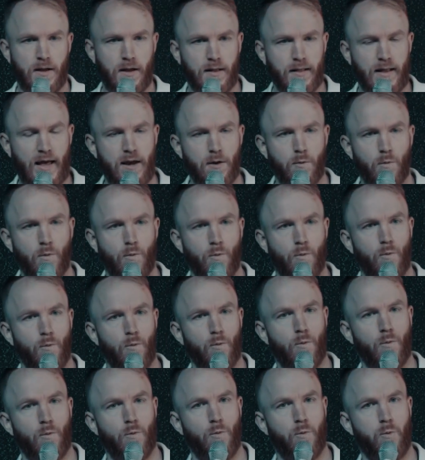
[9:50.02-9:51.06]
Like,
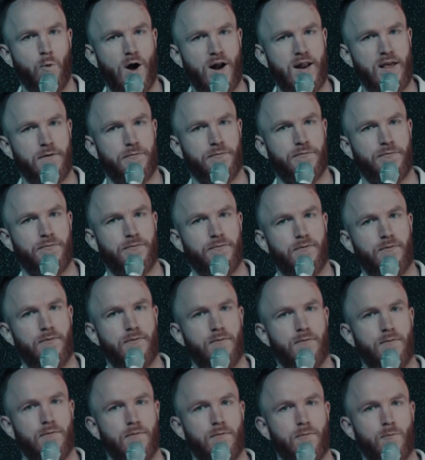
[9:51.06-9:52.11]
what if
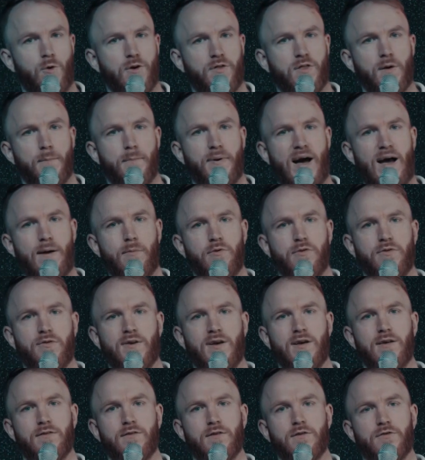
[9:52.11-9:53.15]
what the Bible
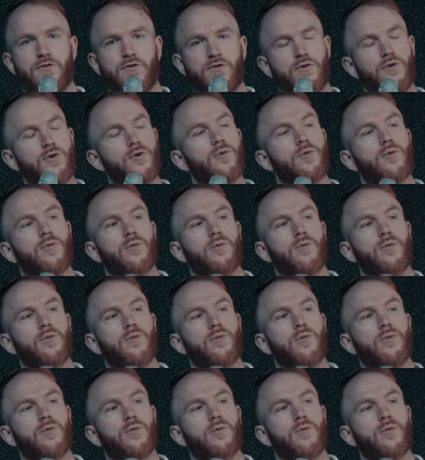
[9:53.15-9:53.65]
says is true?